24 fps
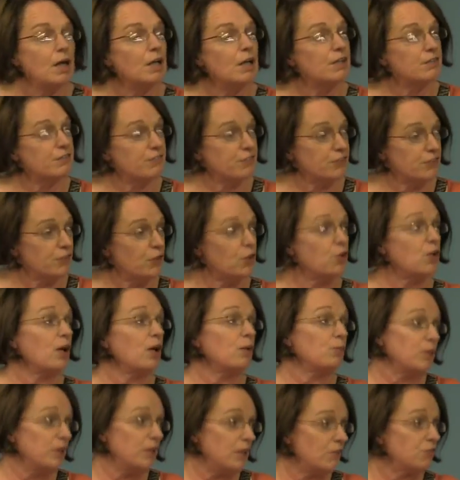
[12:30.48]
And, for those,
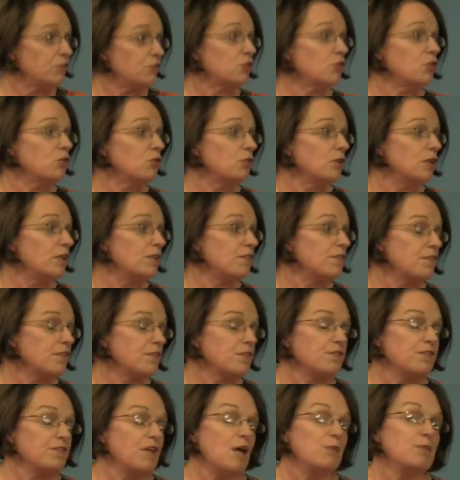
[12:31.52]
and we have two reasons
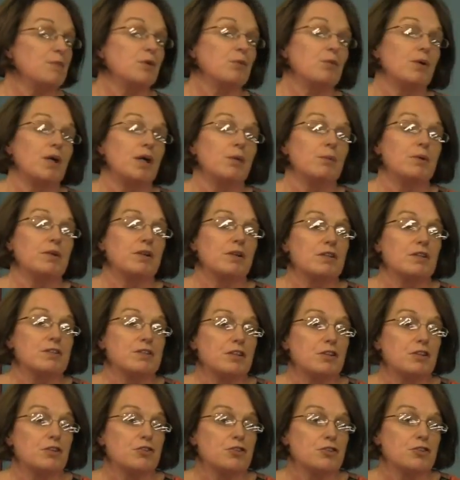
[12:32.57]
as a family why we
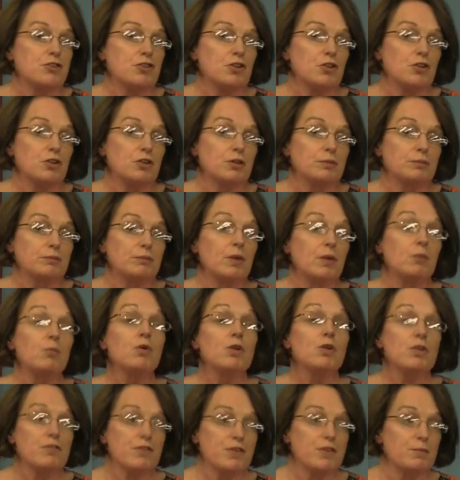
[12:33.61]
continue to talk.
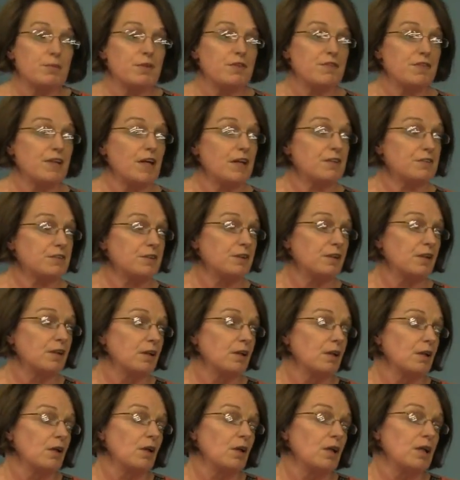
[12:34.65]
One of them is that
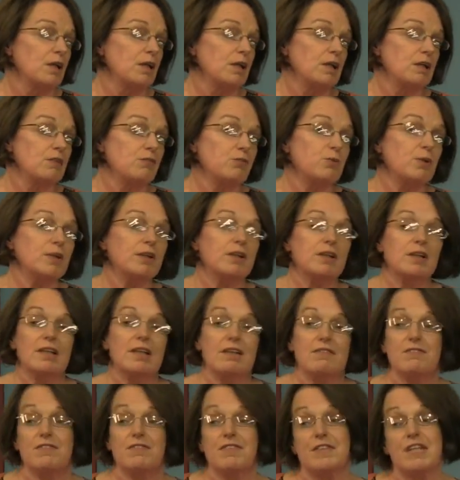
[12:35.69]
if we can
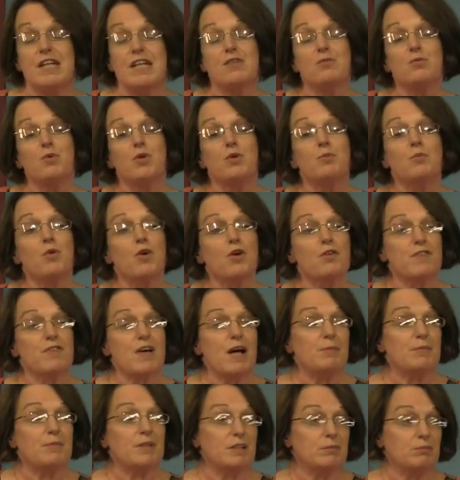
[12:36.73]
even save one more
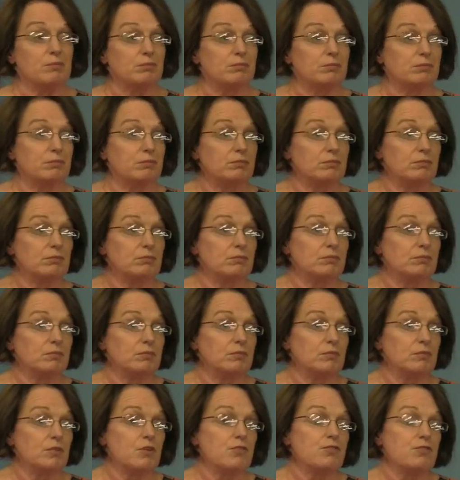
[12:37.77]
family
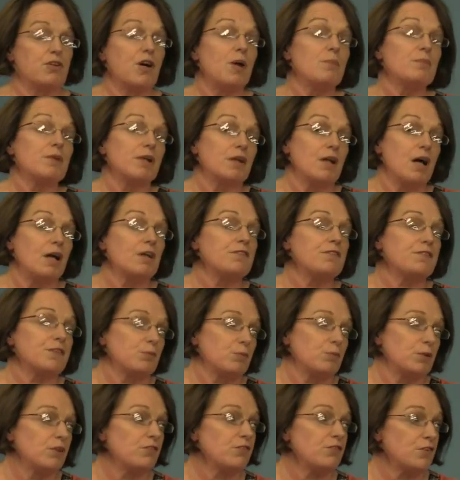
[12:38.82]
from the loss
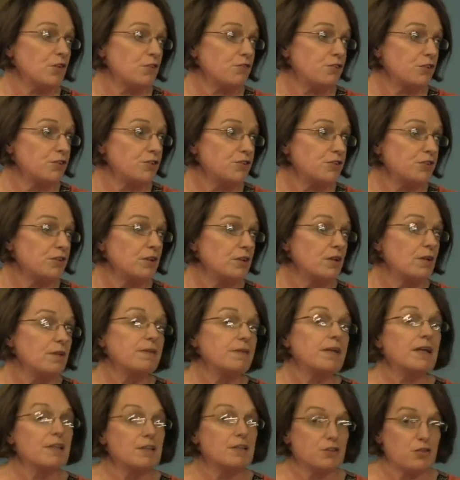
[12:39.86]
that we have suffered,
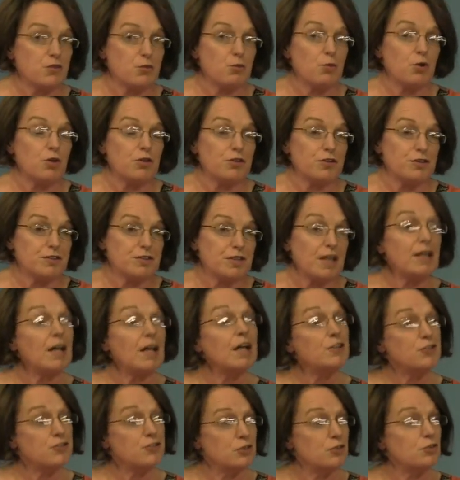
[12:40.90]
then it is worth it. And
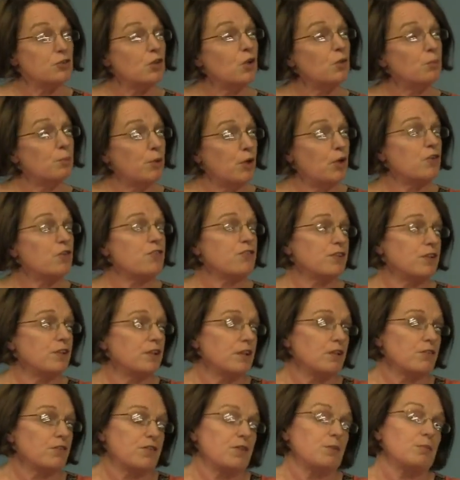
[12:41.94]
I do know
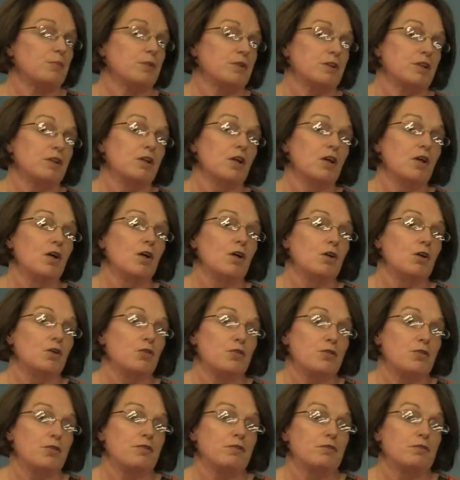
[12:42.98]
personally of somebody
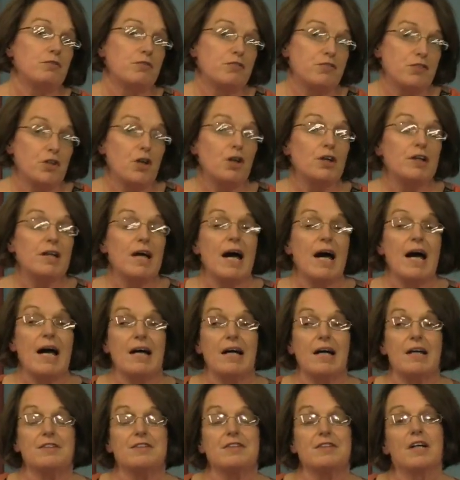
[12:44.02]
whose son
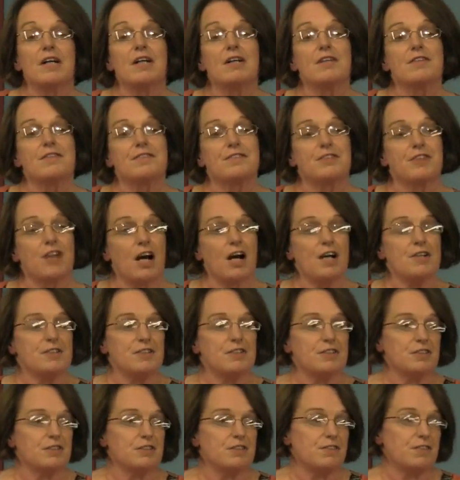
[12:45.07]
had
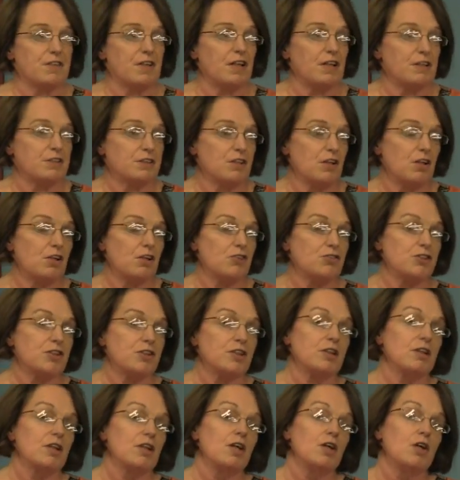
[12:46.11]
started into
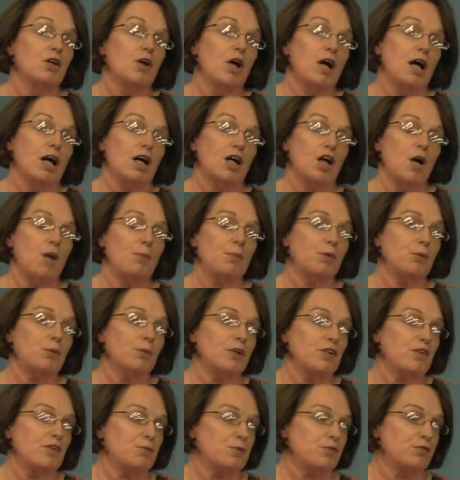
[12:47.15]
Scientology a couple of
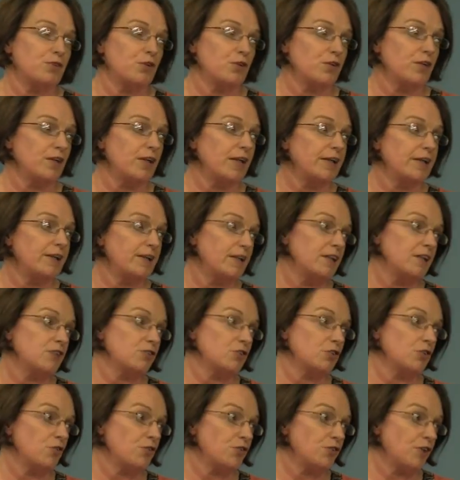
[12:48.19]
weeks before the Late Late
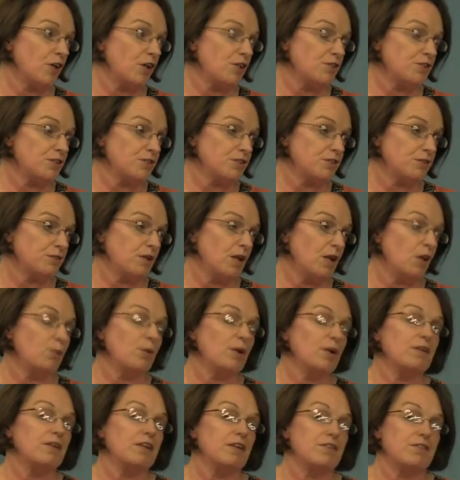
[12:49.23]
Show started. And
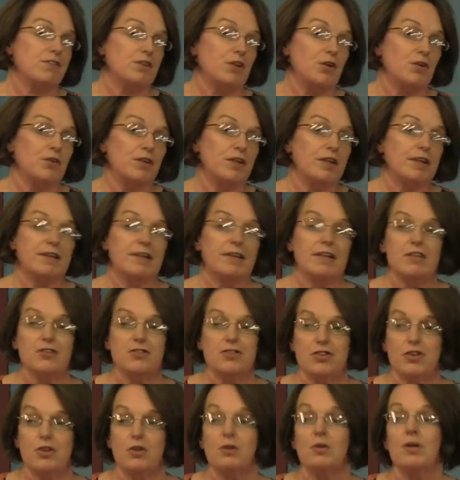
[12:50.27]
when they saw the Late
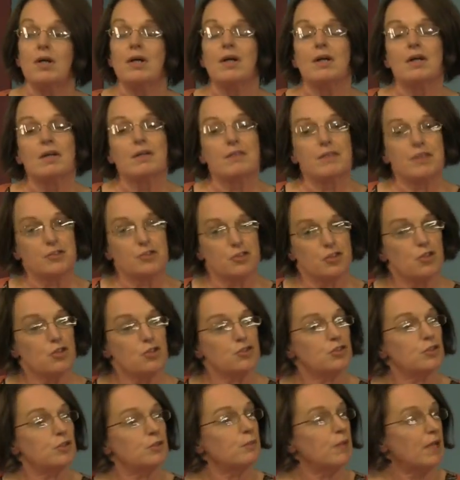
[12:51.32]
Late Show, they
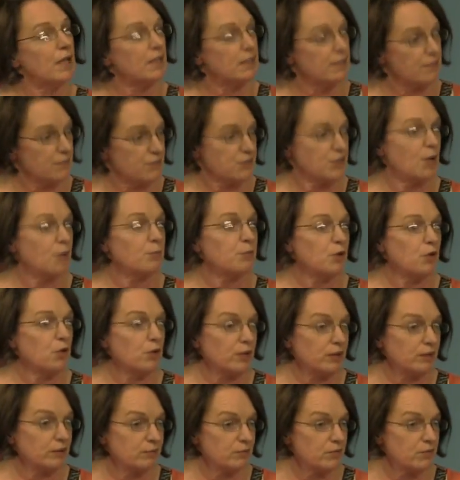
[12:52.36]
talked to him and he stopped
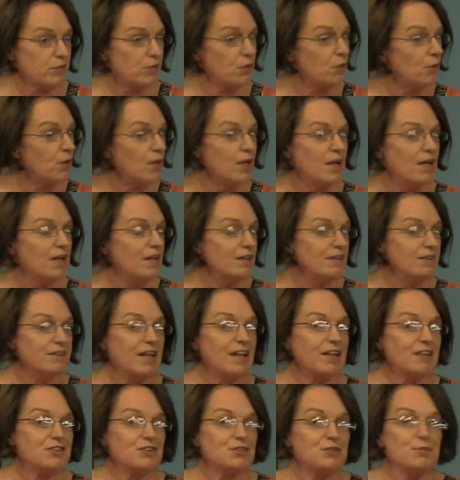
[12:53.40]
going. So
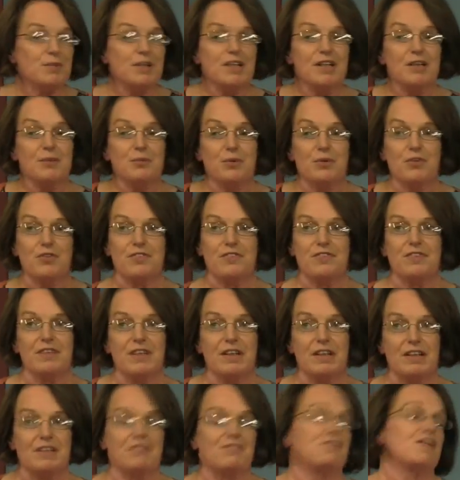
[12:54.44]
that to me was
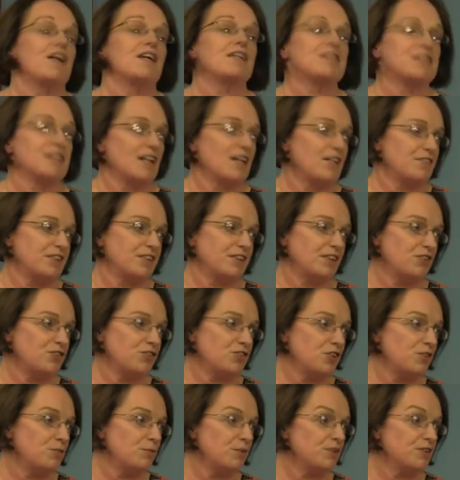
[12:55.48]
a fantastic
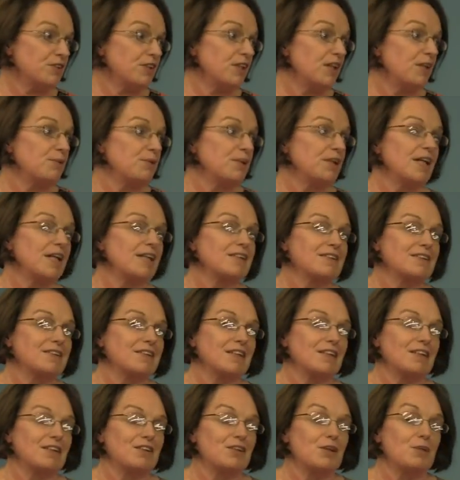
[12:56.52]
achievement. And I would like to
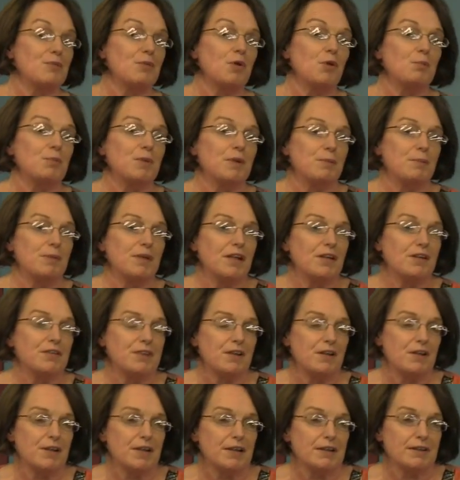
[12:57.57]
think there are more people
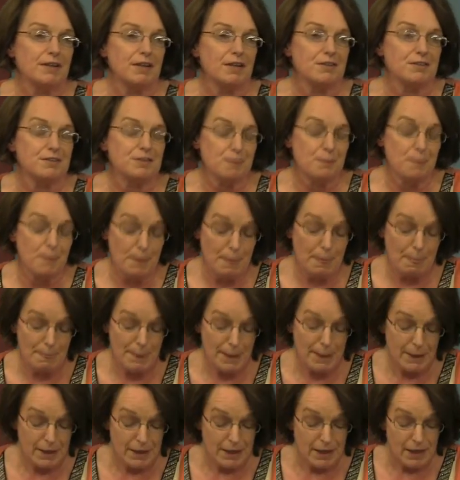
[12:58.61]
out there like that.
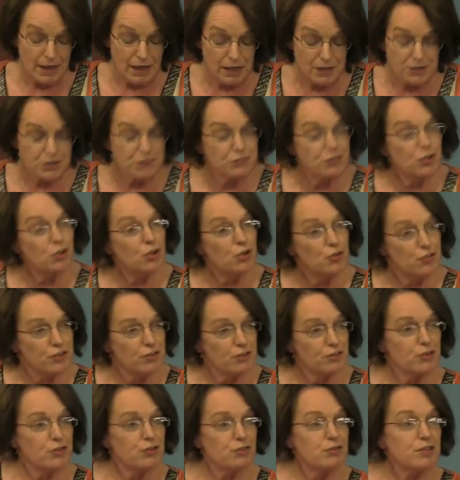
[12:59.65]
And of course,
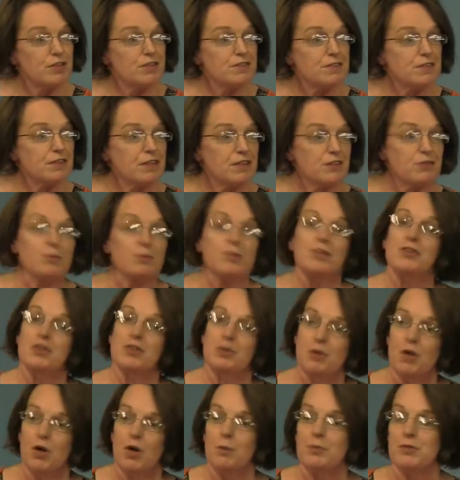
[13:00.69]
their other reason is we
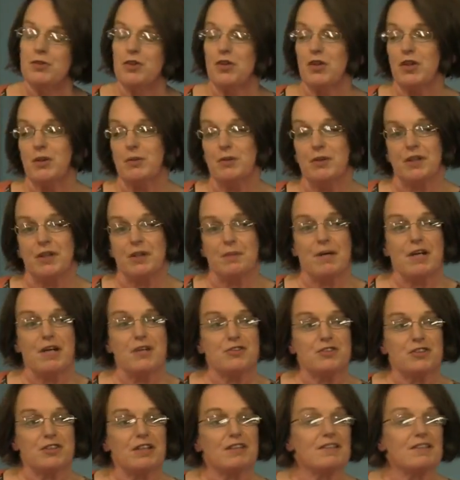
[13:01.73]
do hope Tony will come out.